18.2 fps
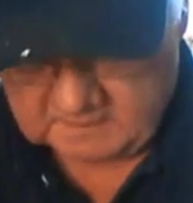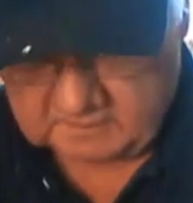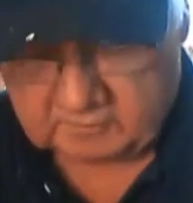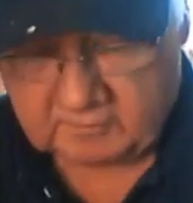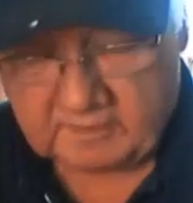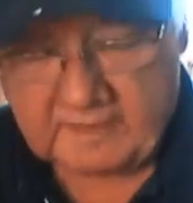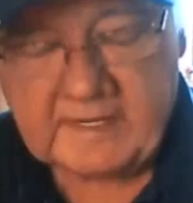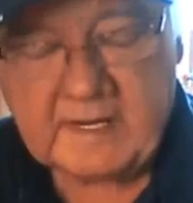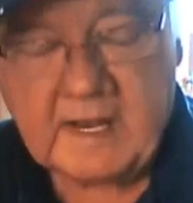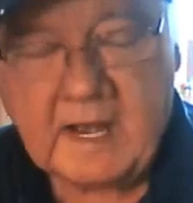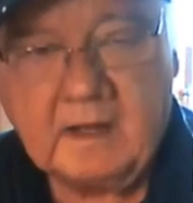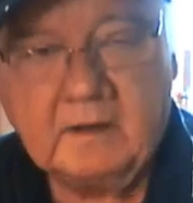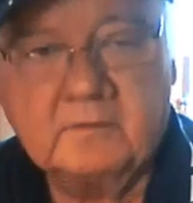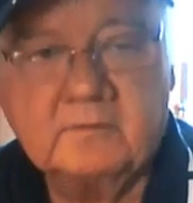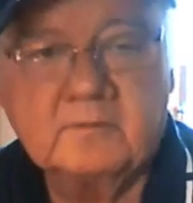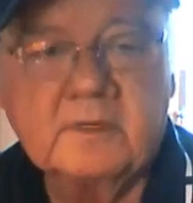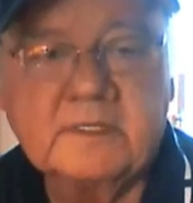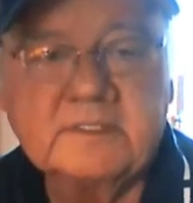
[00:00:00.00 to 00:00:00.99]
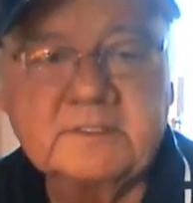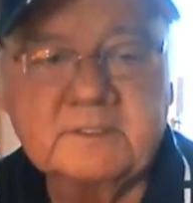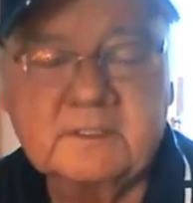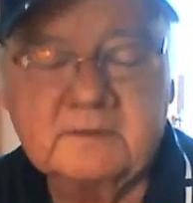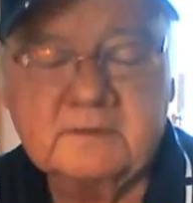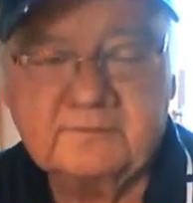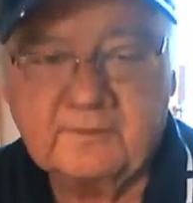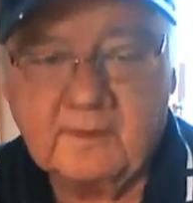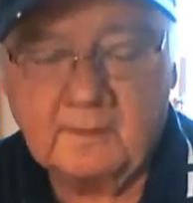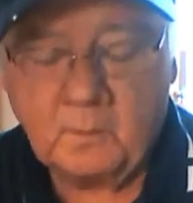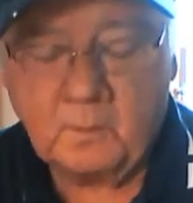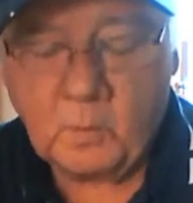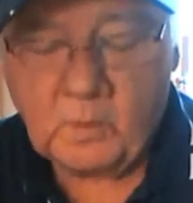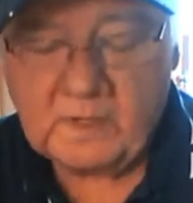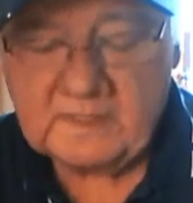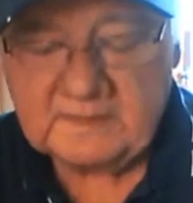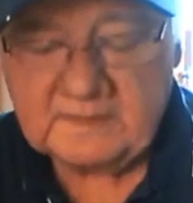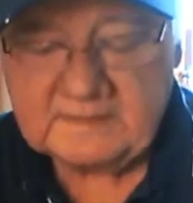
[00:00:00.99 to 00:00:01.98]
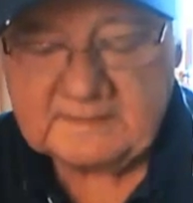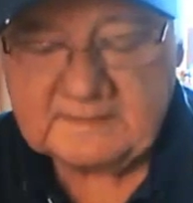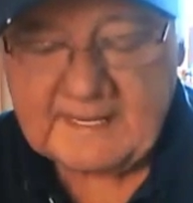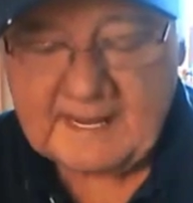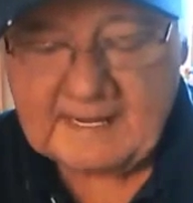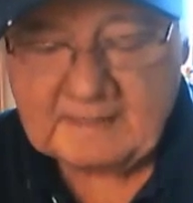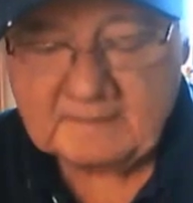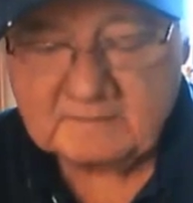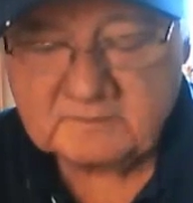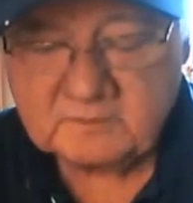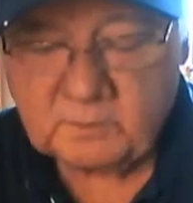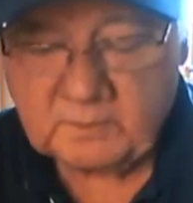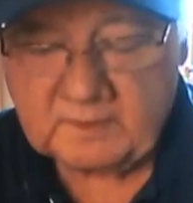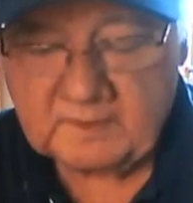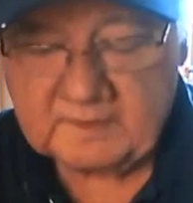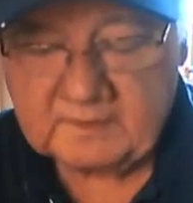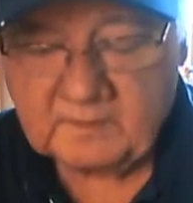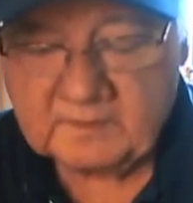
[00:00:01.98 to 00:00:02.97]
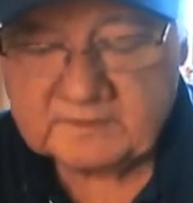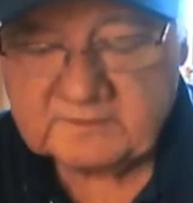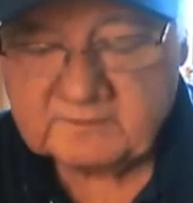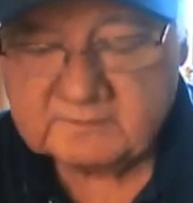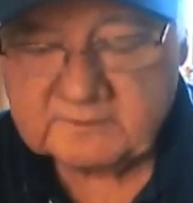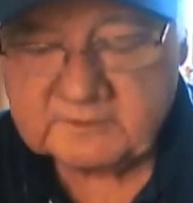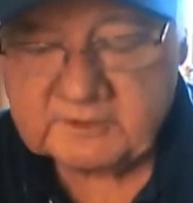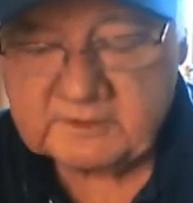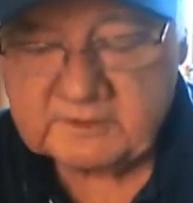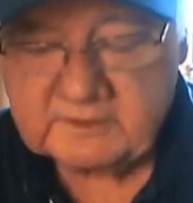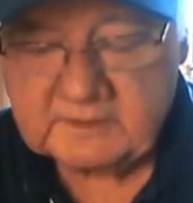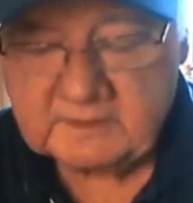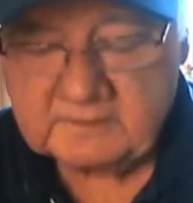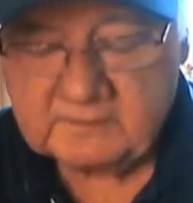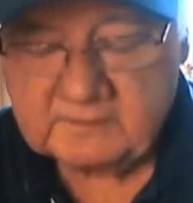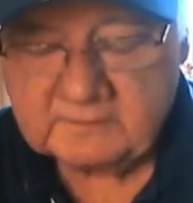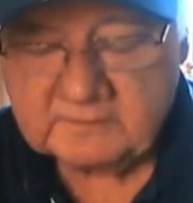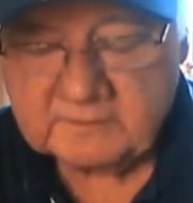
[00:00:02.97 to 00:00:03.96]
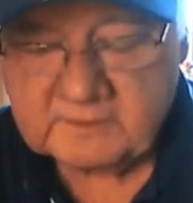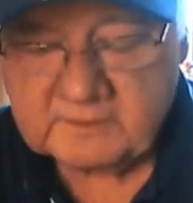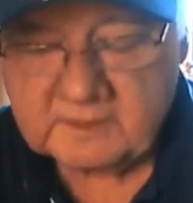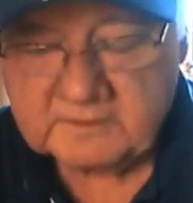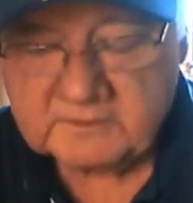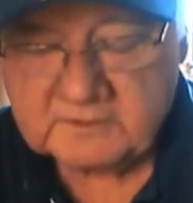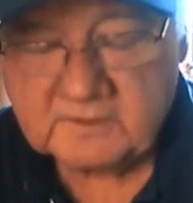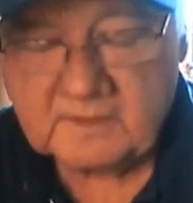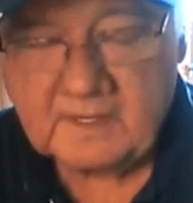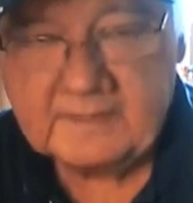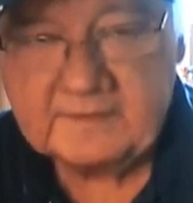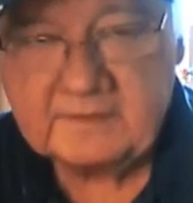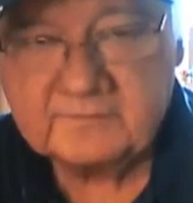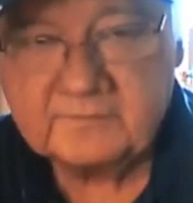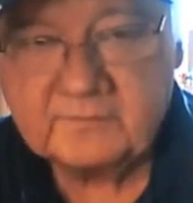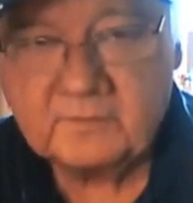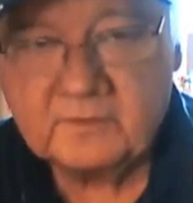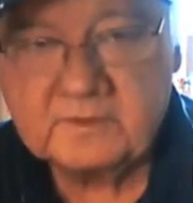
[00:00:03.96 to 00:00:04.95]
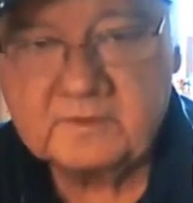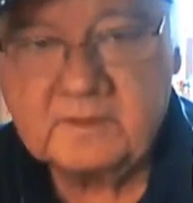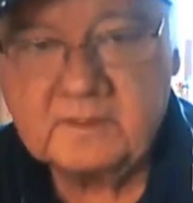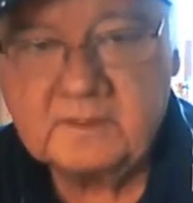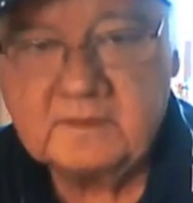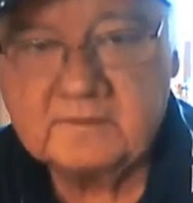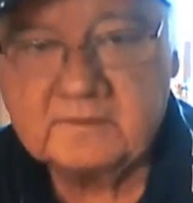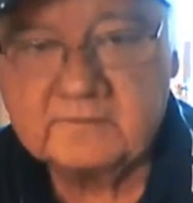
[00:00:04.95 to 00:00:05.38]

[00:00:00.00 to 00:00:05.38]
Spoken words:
Greyhound Racing from Wheeling Downs, Wheeling, West Virginia on Tuesday, July the 14th.